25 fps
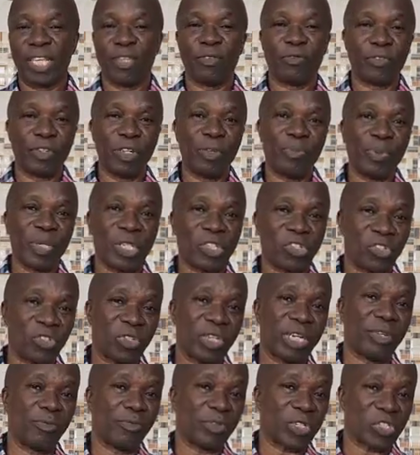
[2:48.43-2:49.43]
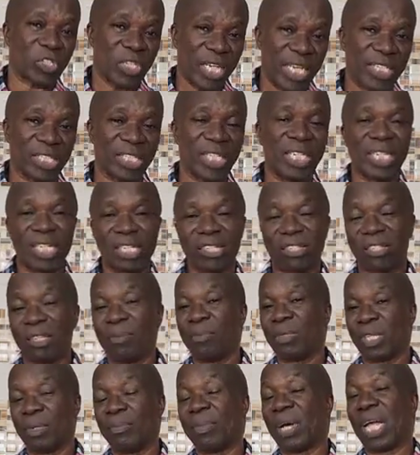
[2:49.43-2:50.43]
in Philippians 3 verse 18 that some
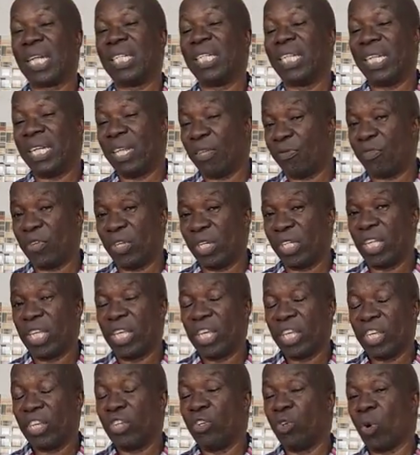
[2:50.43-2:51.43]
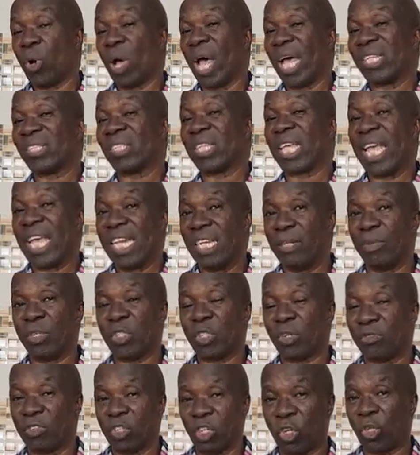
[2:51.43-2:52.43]
of them are living, you know, as
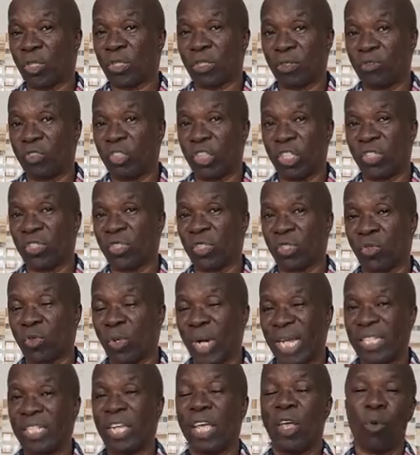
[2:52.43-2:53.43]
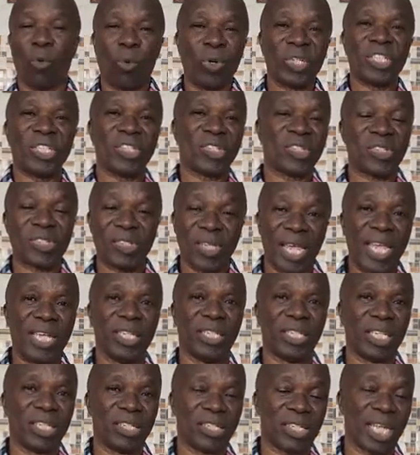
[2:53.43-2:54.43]
enemies of the cross of Jesus Christ, what he's
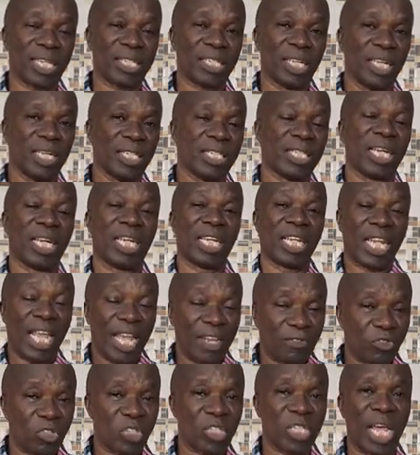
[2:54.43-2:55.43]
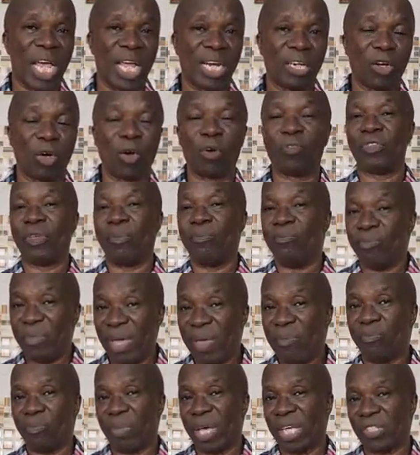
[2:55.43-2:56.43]
saying is that the lifestyle of the
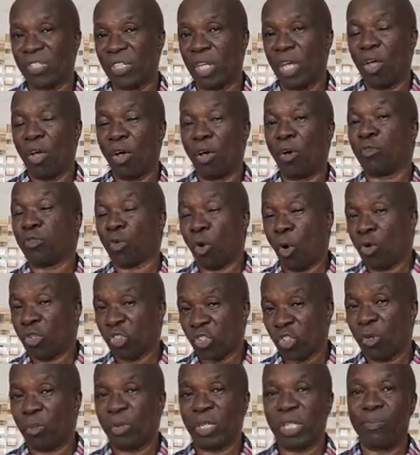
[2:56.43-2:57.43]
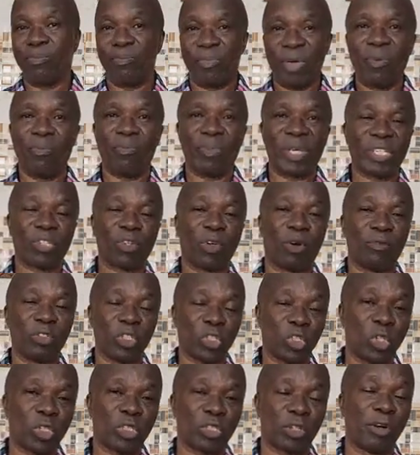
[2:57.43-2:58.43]
members of, or some of the members of the
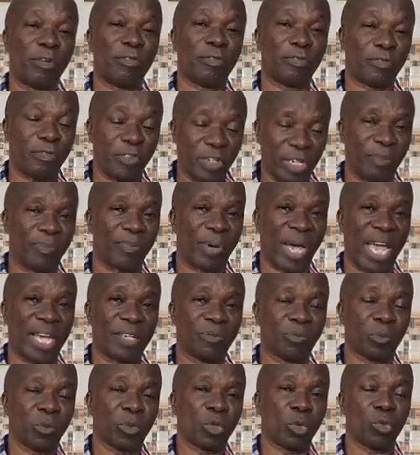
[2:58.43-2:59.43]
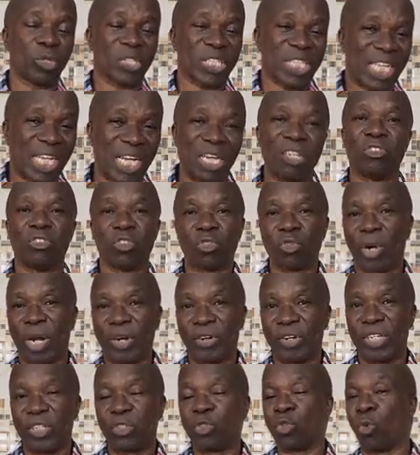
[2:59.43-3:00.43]
church of Philippi, was
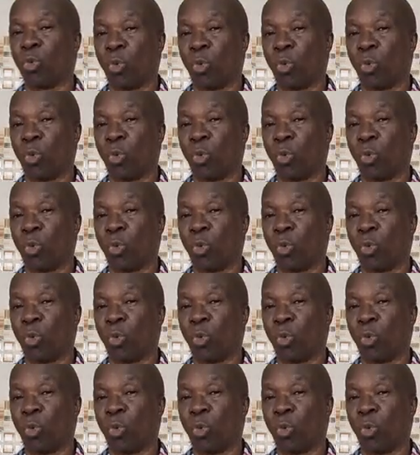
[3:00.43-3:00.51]
contrary to